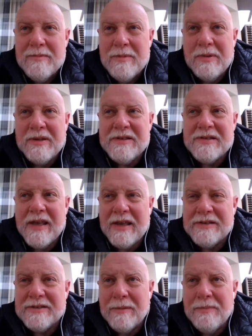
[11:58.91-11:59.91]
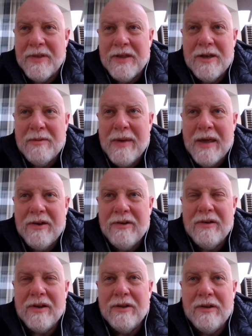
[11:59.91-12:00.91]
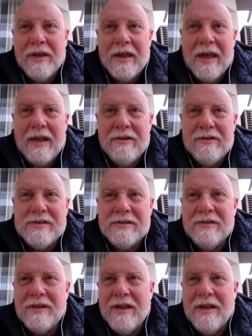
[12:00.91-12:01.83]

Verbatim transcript: we just can't stop thinking about her and looking at her. So